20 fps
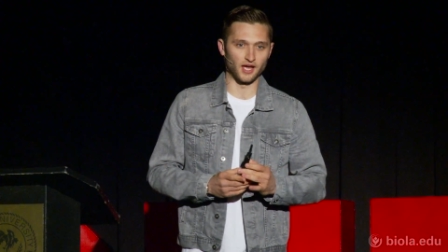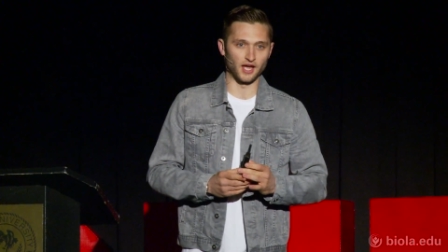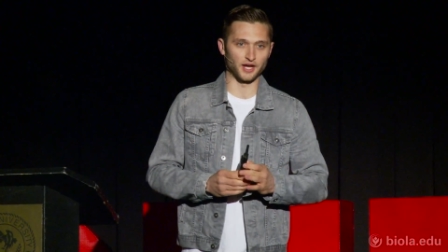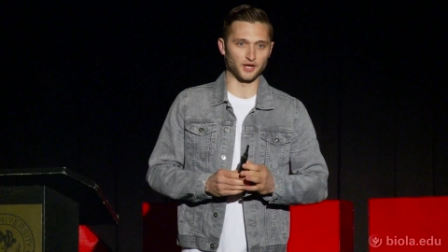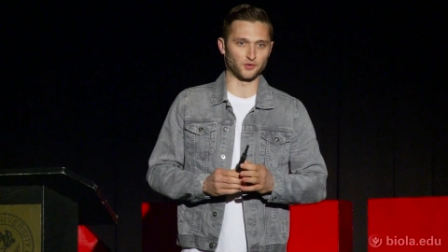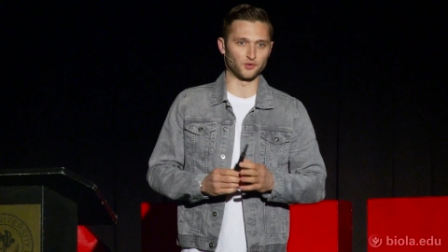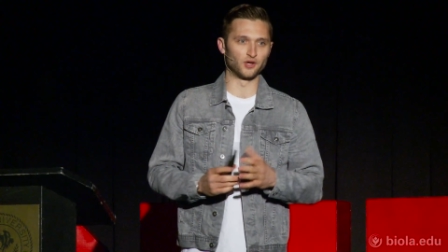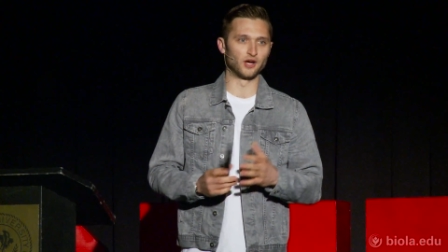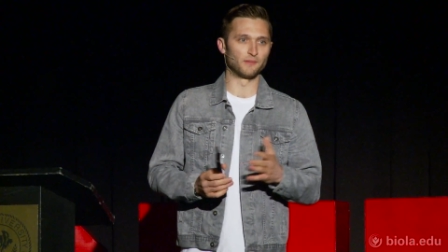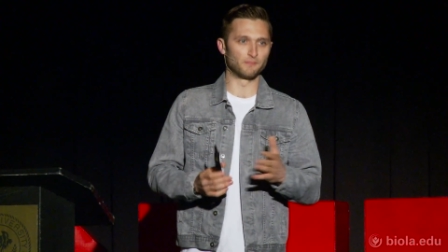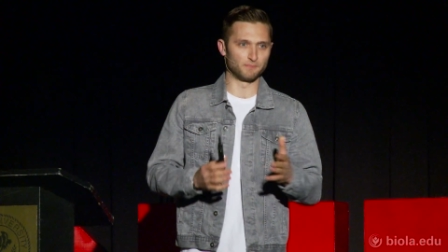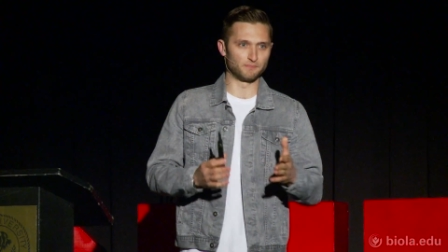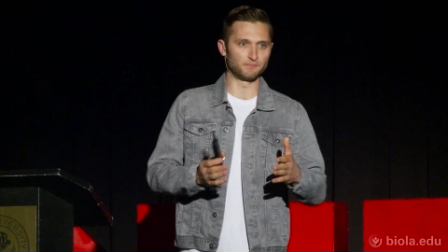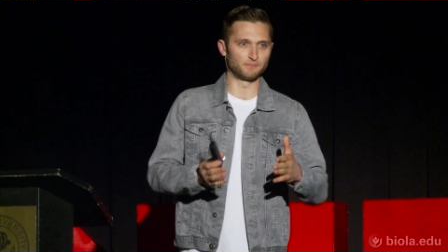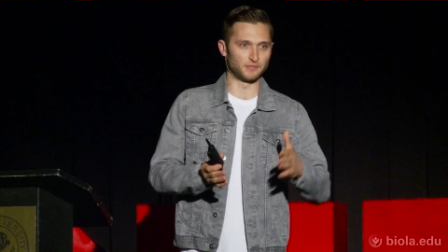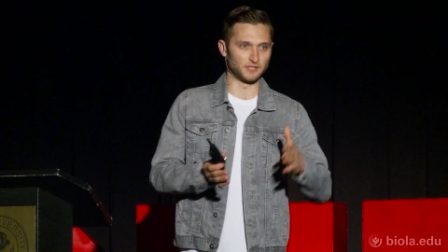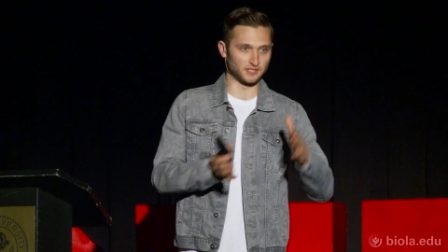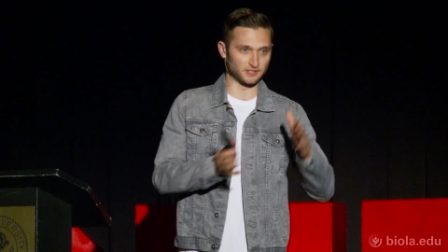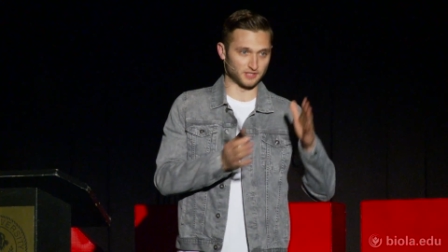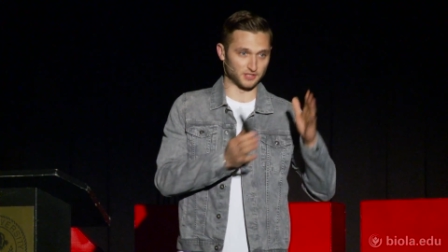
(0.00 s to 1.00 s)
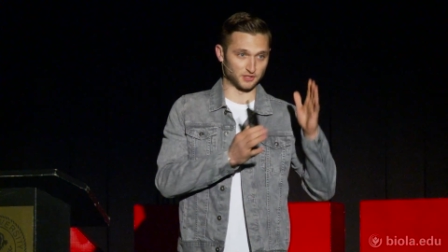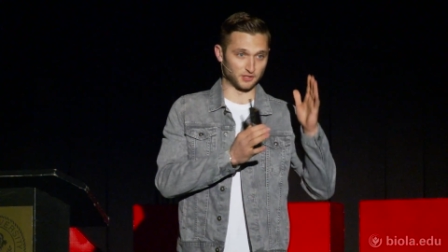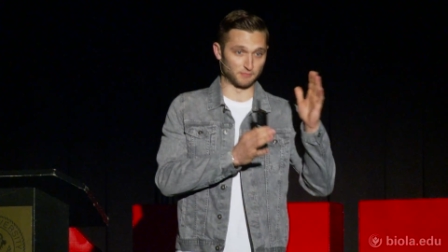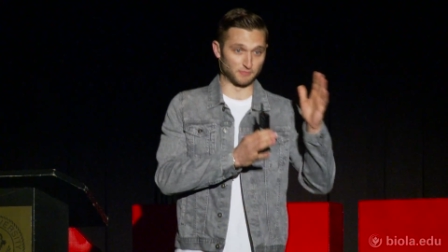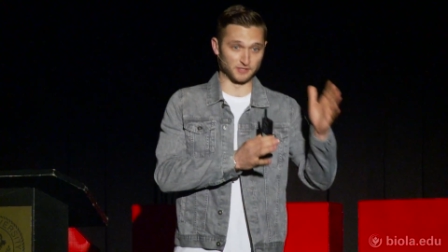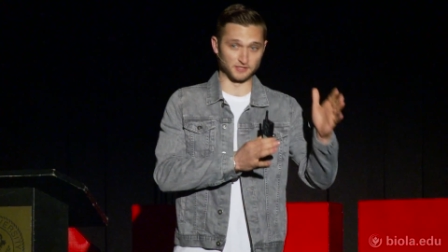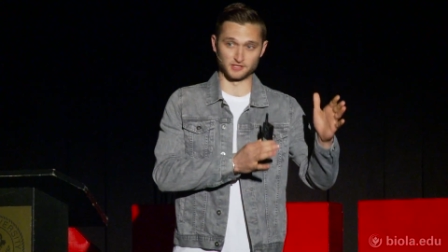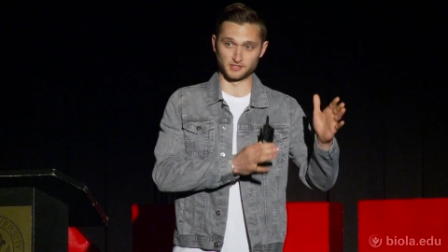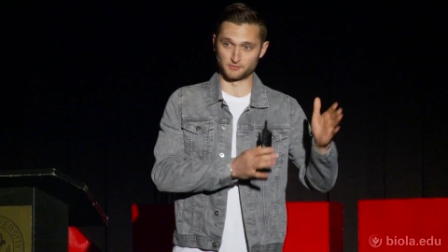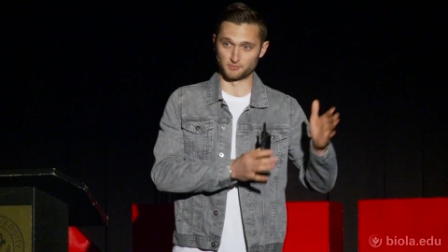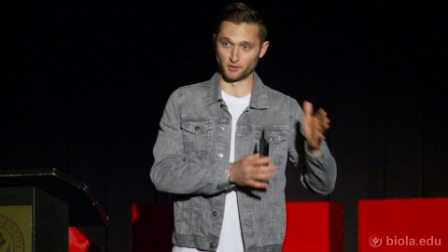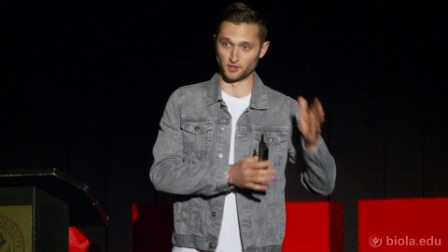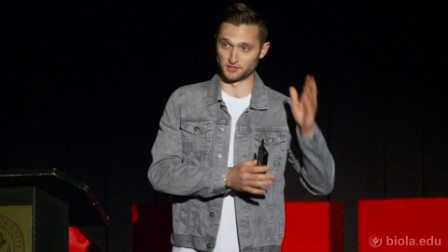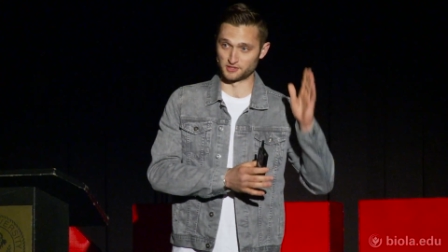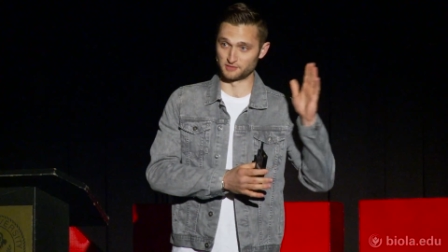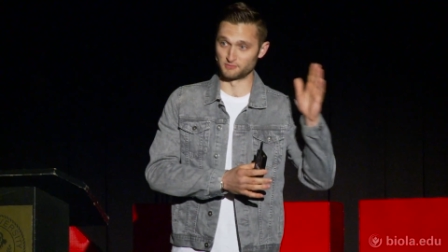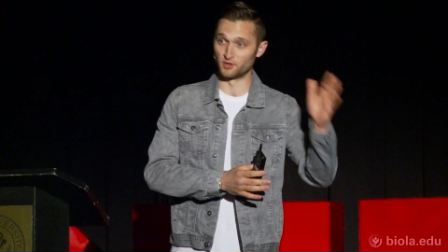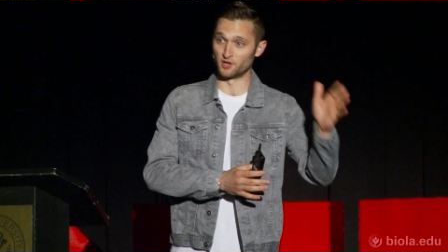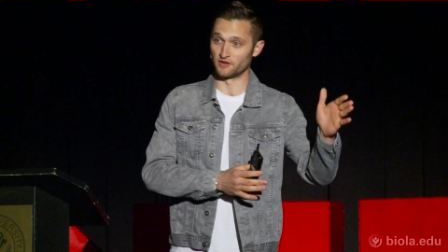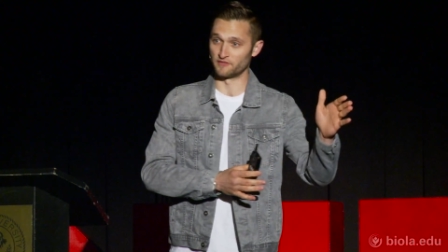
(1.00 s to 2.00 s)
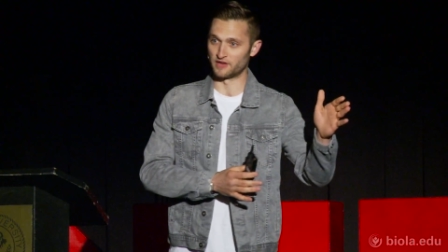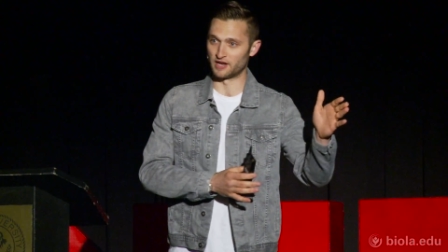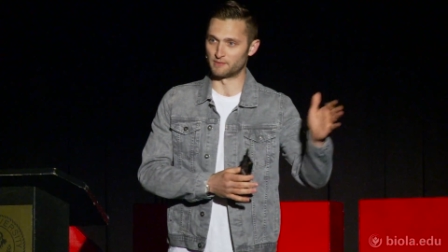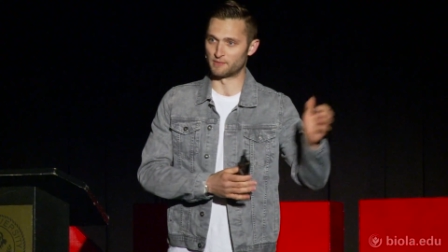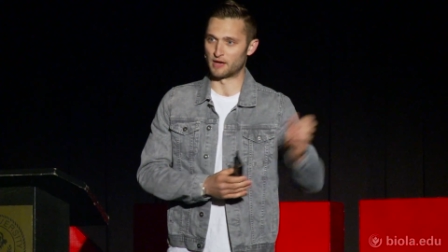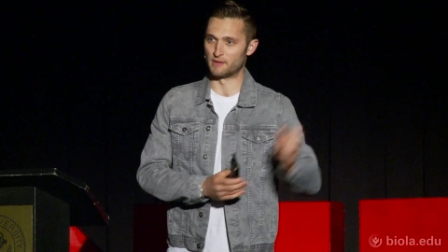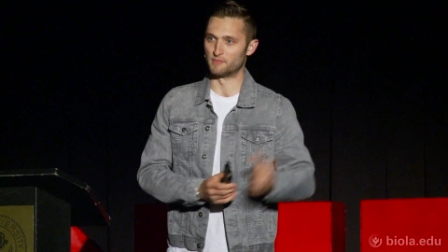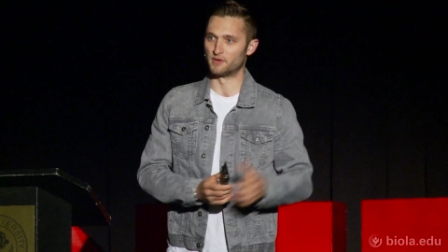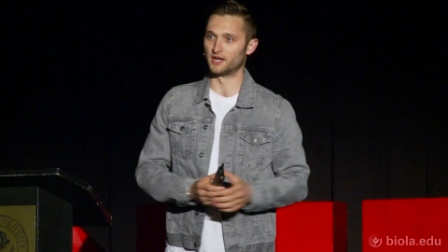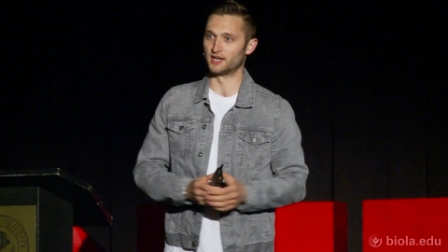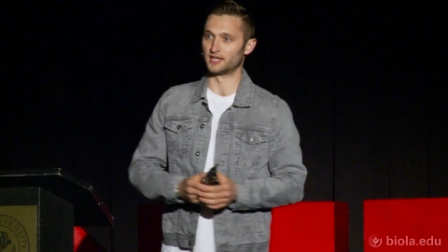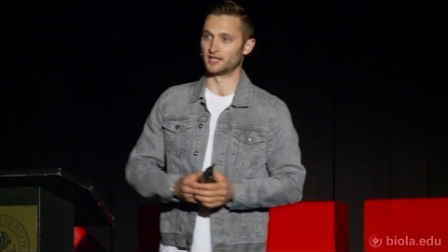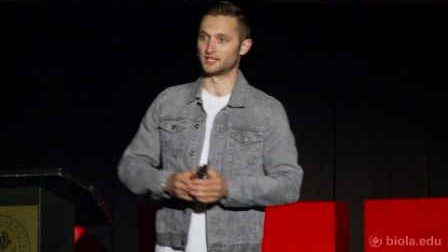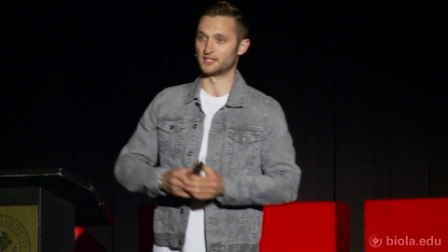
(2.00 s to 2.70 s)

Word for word: I grew up being such a business person motivated by money,